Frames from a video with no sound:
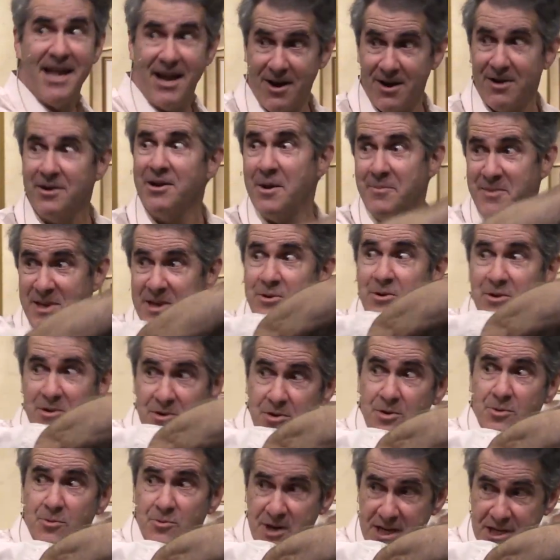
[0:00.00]
there.
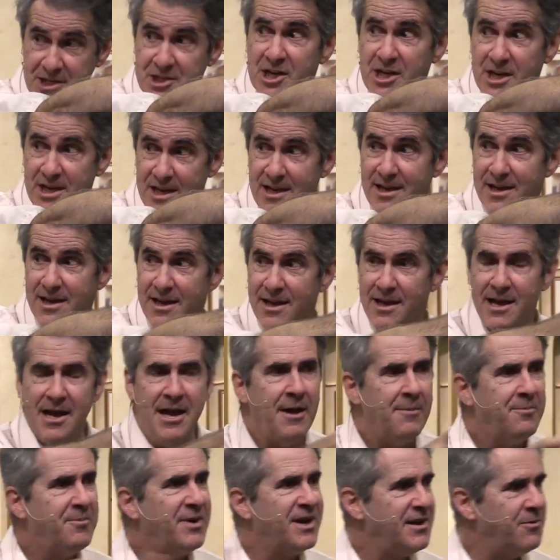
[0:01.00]
You'll reach it.
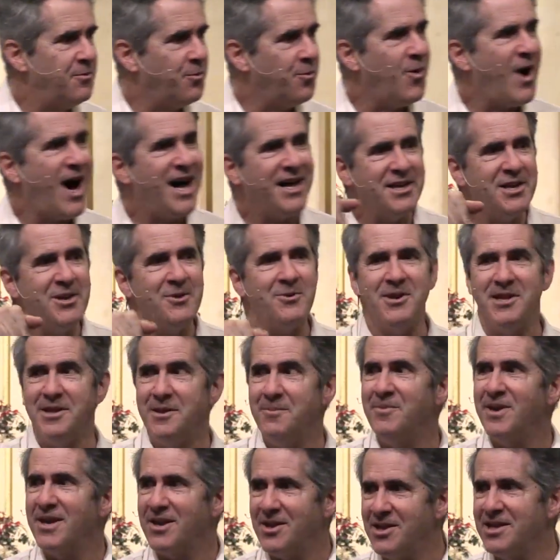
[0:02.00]
But while you're in
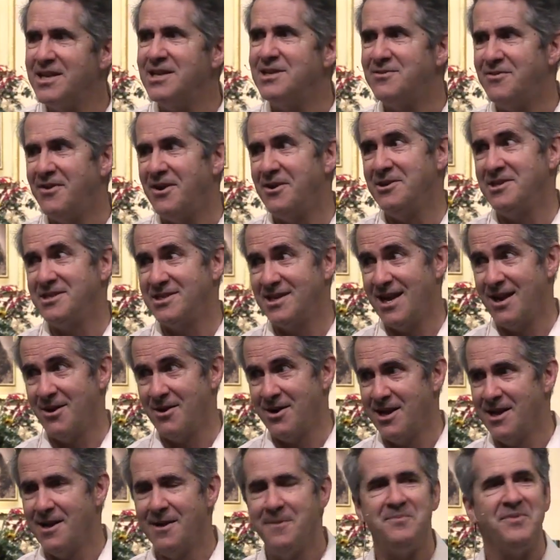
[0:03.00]
the middle, it's very
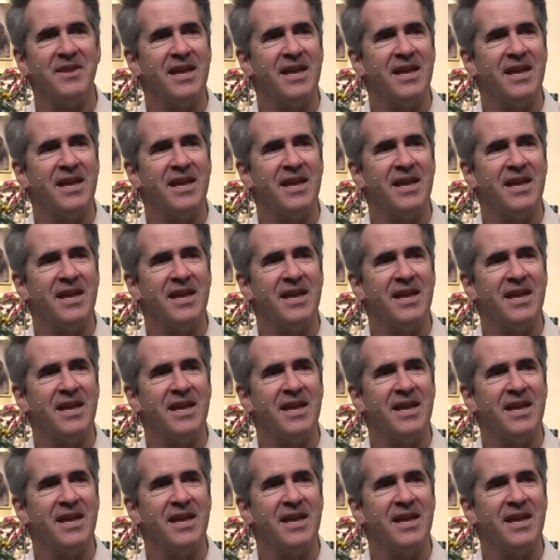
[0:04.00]
scary.